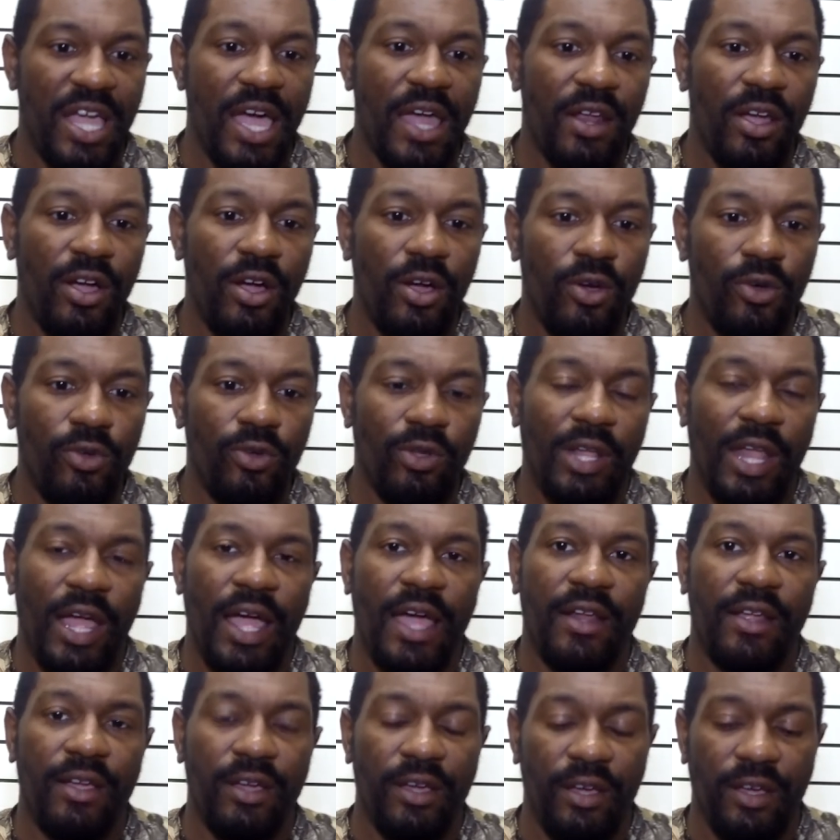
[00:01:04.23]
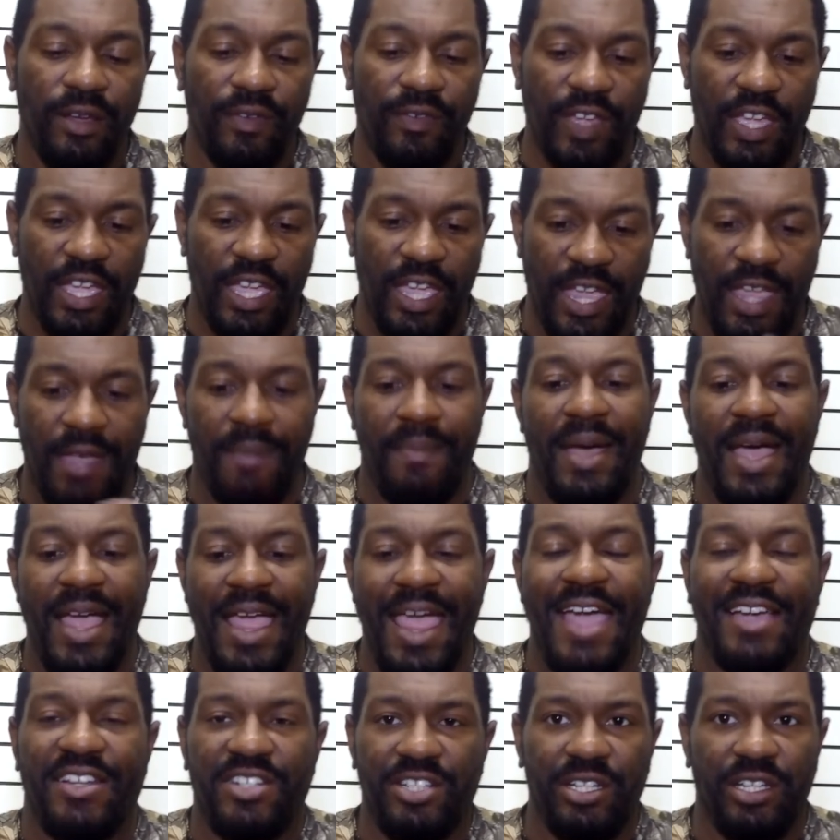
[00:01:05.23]
not a whole lot of, am I
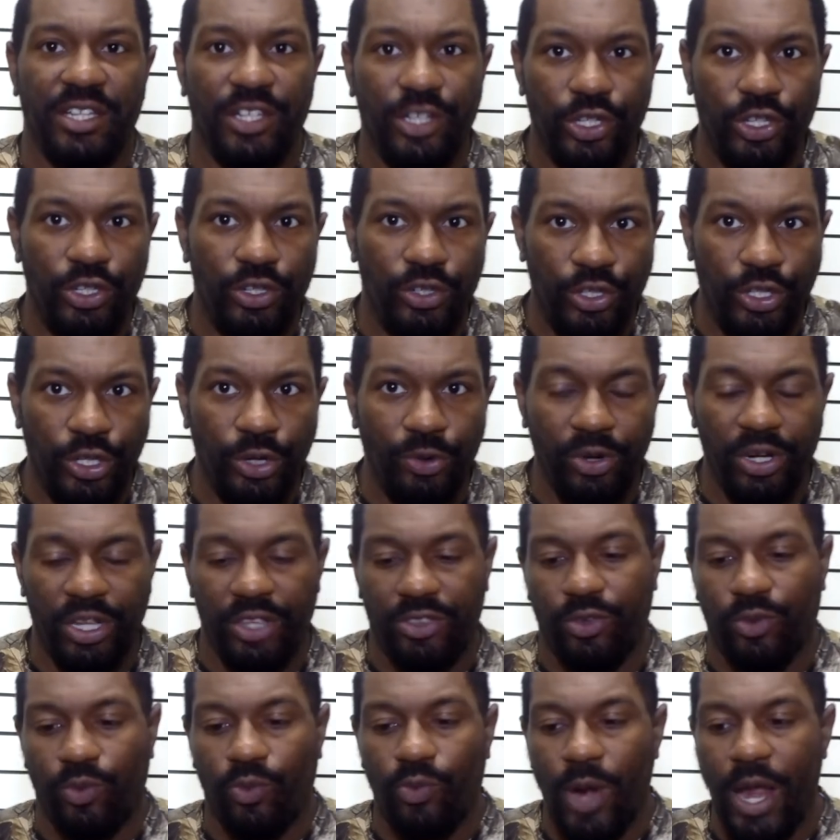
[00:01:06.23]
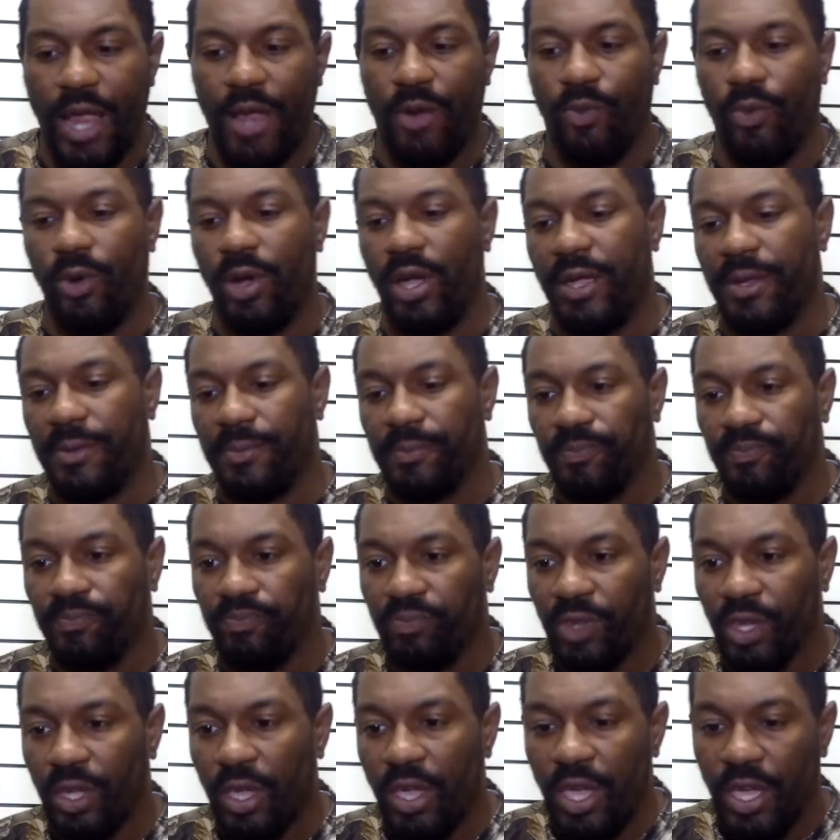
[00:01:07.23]
actually doing it the right way?
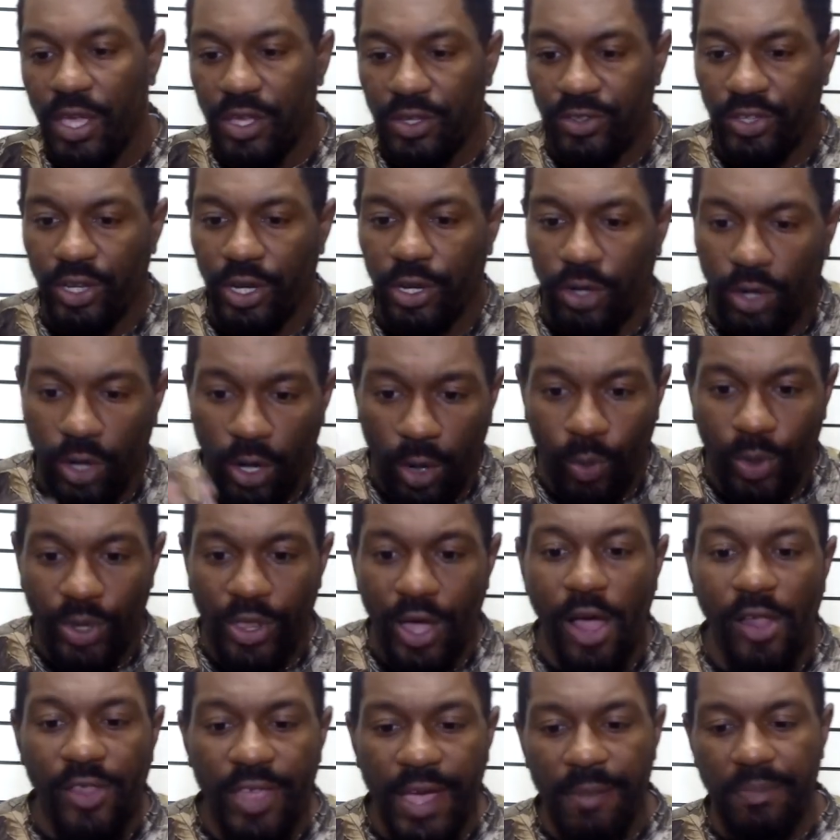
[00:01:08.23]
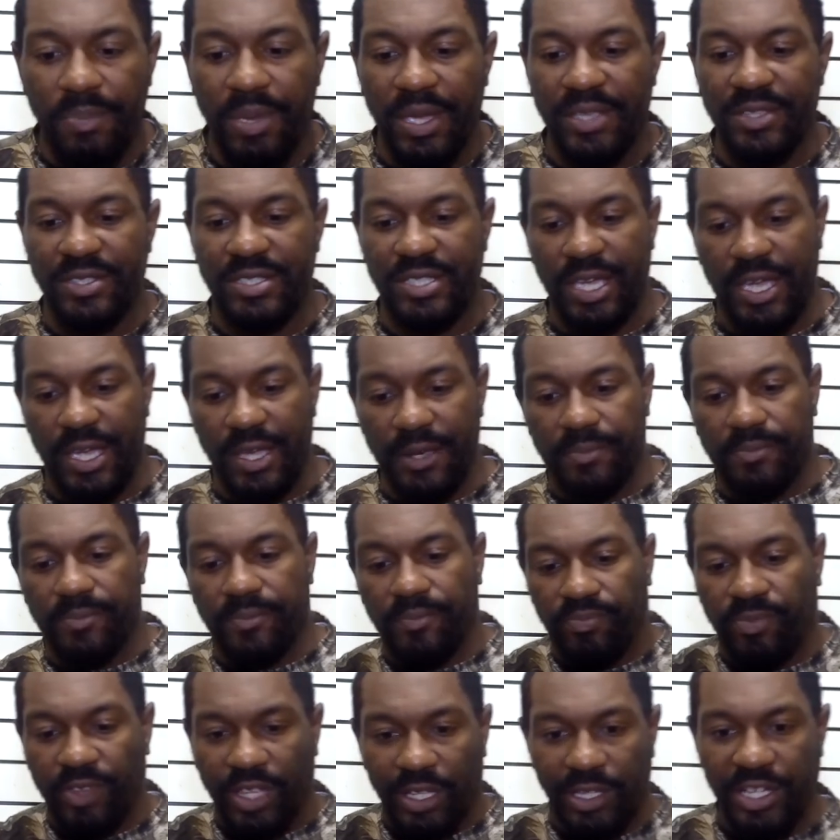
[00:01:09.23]
So, with all that being said,
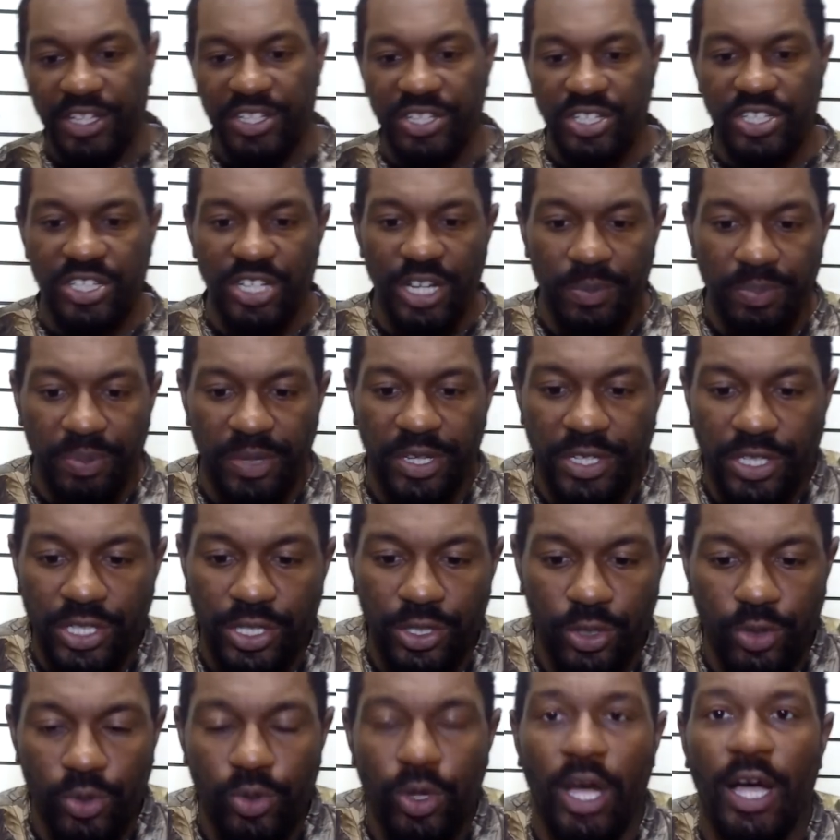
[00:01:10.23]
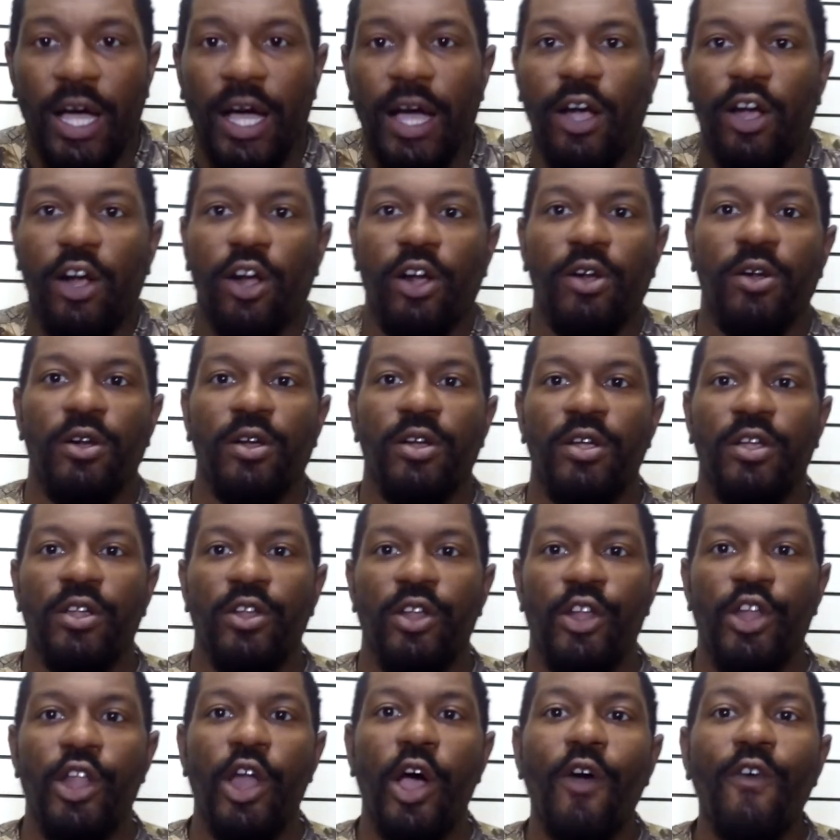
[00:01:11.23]
let's jump into our
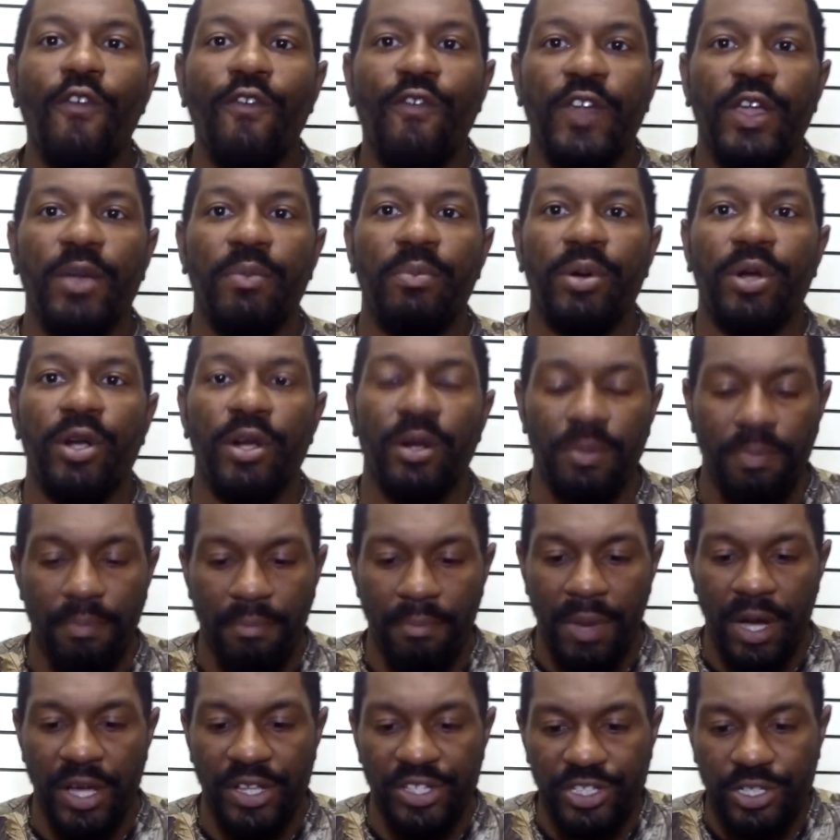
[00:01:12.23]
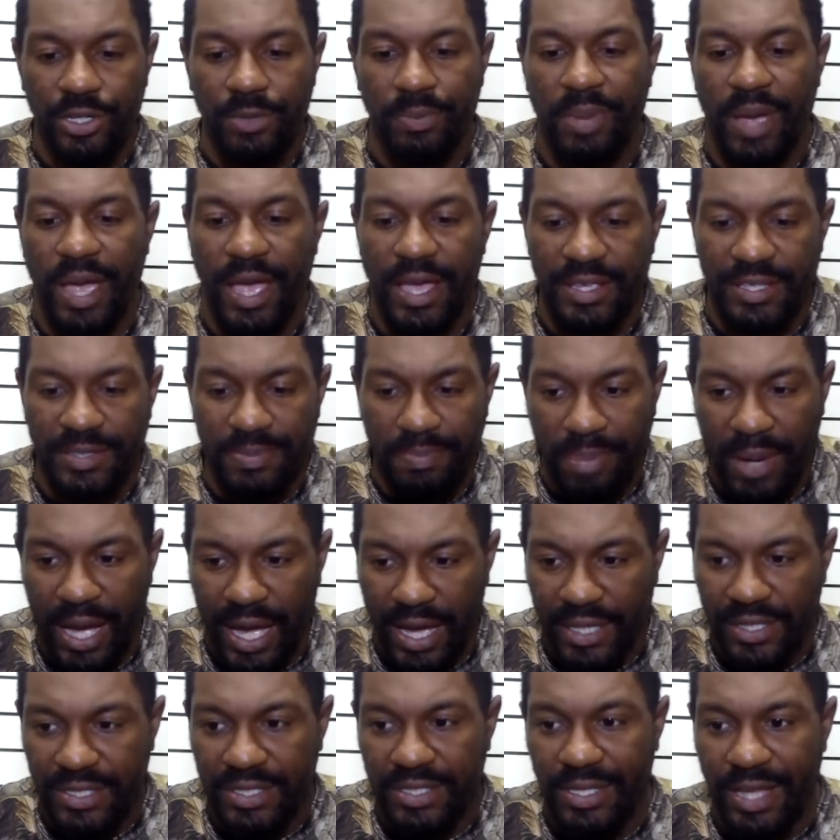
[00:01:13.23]
November Monsterbass
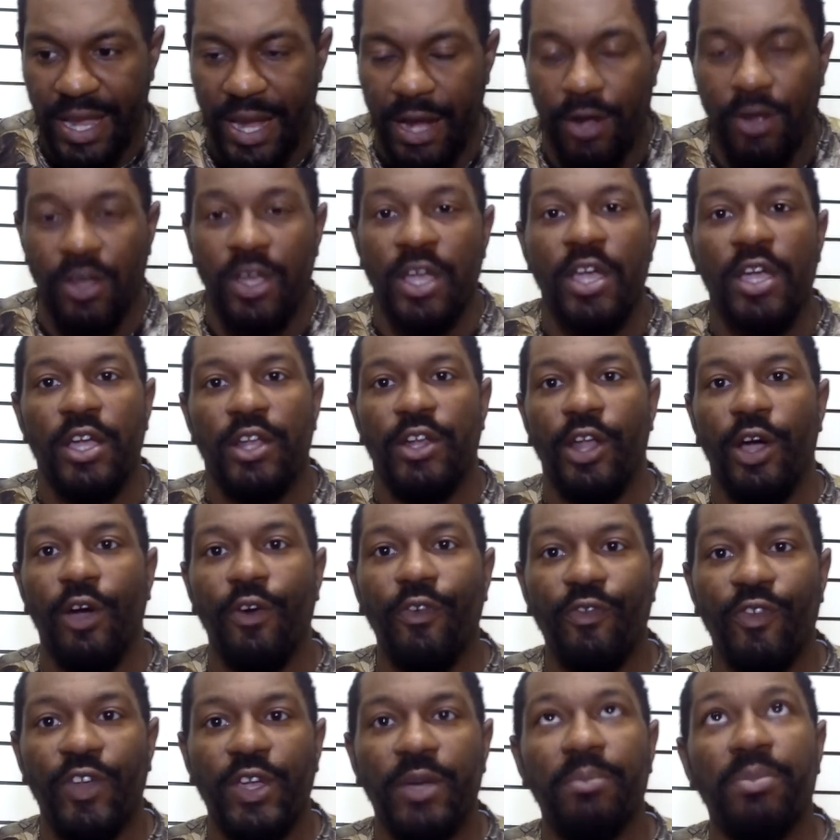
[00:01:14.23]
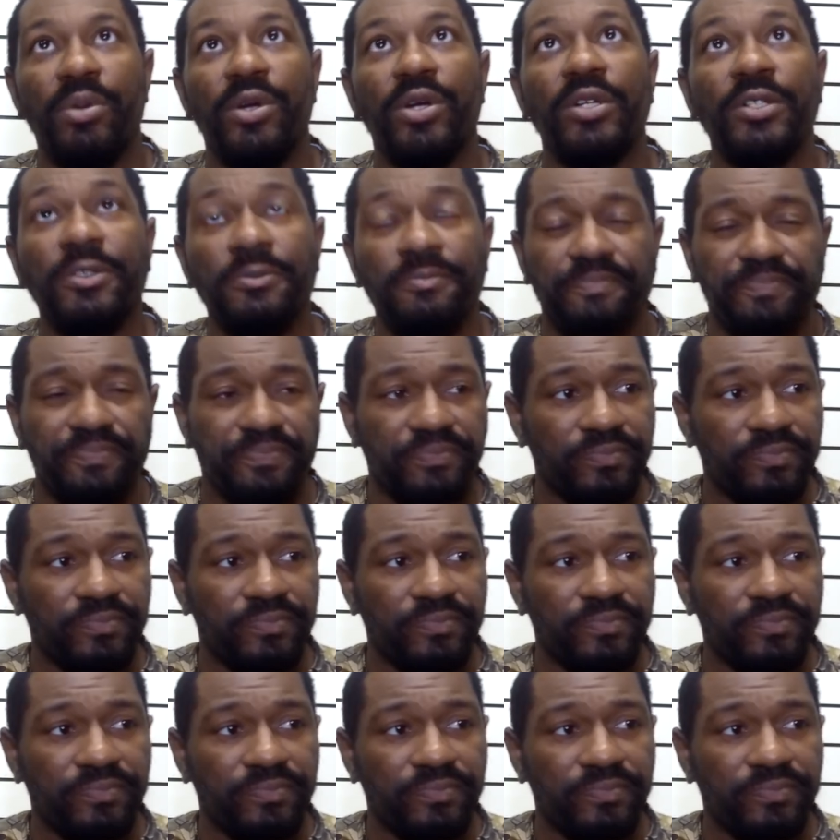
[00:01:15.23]
box. Now, November,